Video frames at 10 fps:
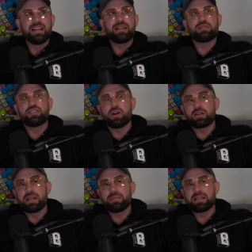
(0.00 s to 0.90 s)
He was
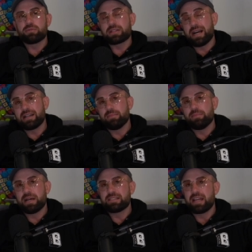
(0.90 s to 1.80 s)
joking by well, kind of
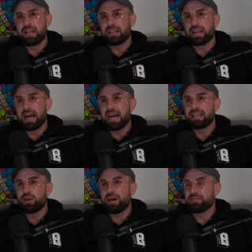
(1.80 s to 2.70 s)
by saying like I
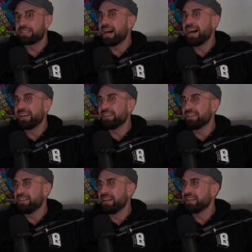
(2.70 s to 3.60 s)
go outside
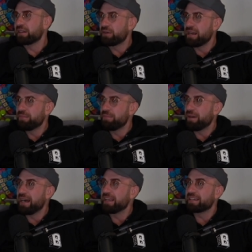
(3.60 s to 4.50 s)
and like ride my
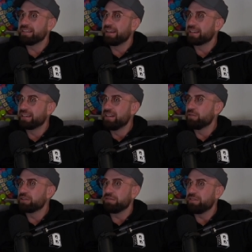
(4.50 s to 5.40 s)
bike and like
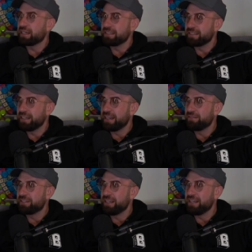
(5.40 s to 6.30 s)
what the fuck is an
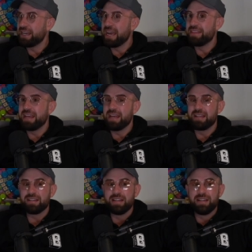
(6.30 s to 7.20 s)
NFT, and
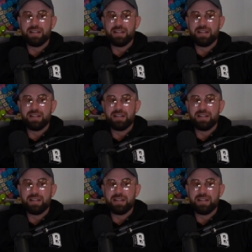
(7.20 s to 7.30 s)
then